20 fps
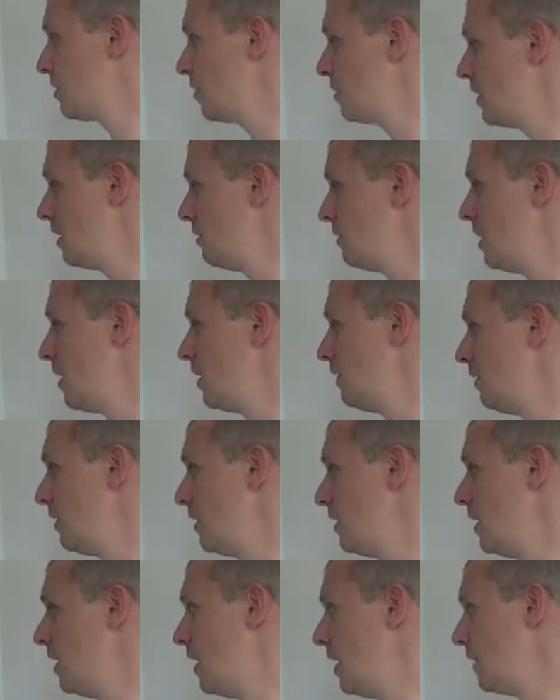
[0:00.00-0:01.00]
some of the
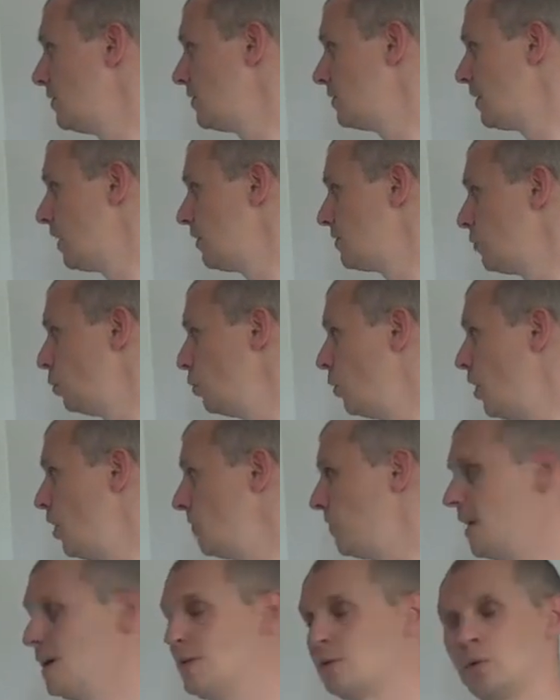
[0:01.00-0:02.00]
above and start to
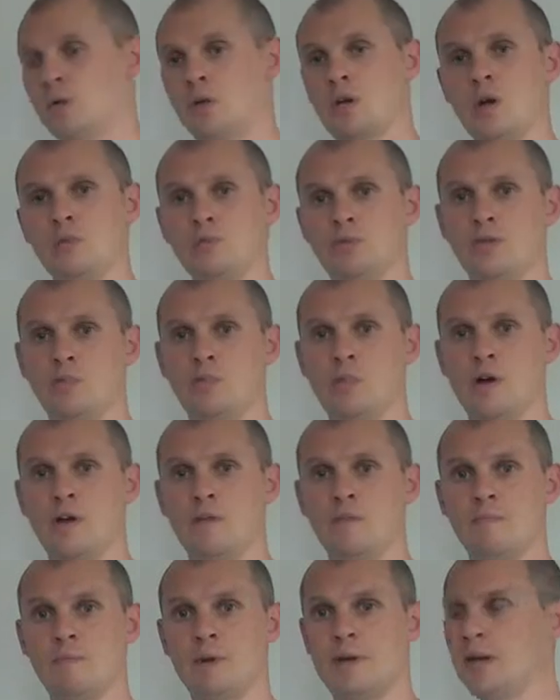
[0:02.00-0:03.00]
work that into a coaching
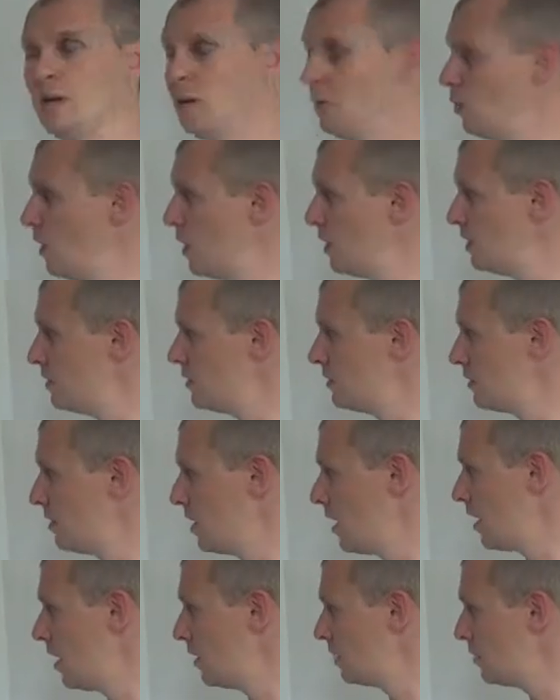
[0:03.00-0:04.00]
way of being where
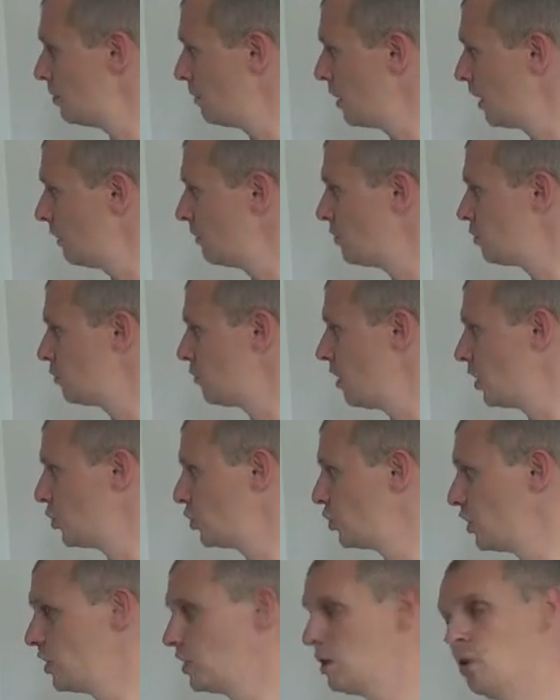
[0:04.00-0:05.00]
there's uh, some kind of
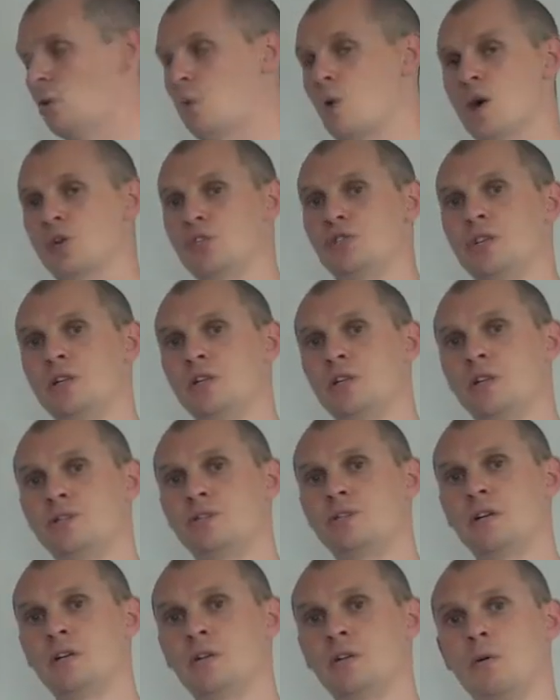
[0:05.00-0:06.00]
structure, questioning,
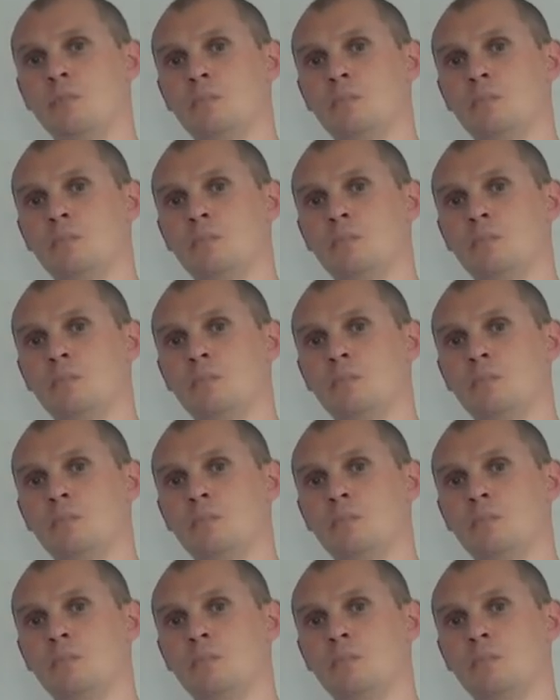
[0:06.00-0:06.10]
listening,